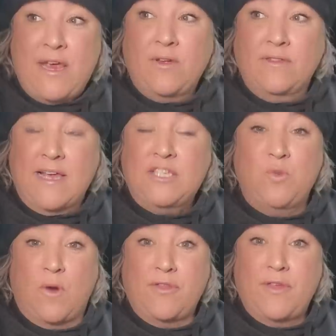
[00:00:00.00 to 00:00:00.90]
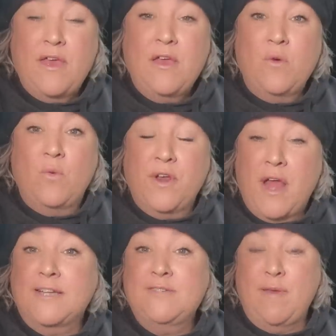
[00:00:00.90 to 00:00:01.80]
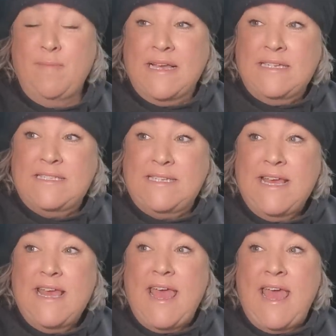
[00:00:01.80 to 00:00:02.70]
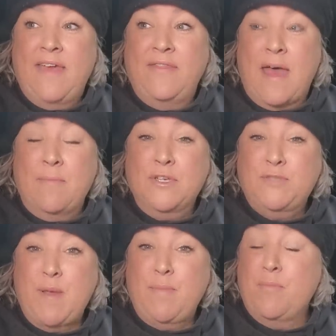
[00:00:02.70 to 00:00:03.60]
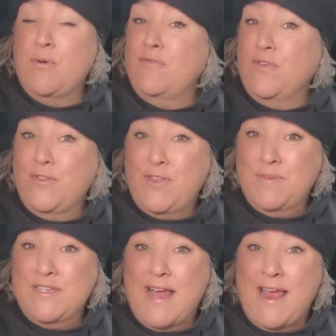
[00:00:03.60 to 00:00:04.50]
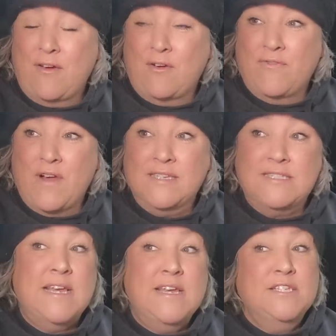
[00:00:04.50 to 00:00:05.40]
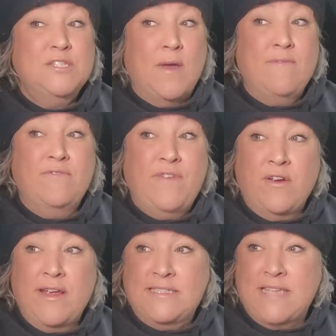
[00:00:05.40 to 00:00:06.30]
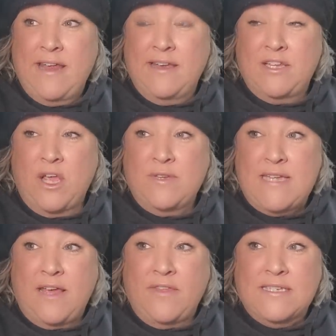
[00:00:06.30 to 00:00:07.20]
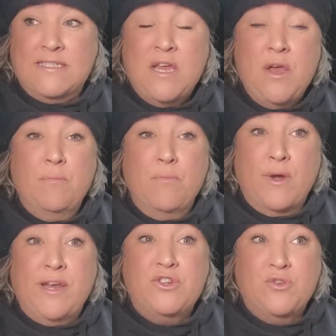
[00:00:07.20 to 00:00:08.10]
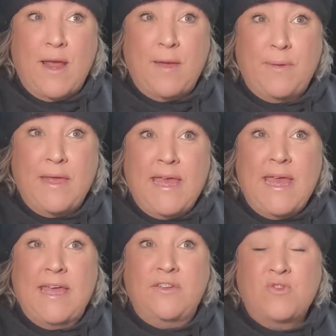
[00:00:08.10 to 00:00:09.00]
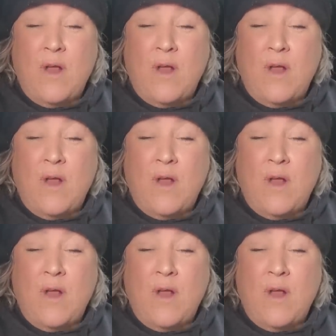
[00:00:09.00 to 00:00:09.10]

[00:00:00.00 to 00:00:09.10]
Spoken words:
here in Letchworth were not to be missed, and that most people preferred them to Niagara Falls. So I'm very excited to go take this morning trip and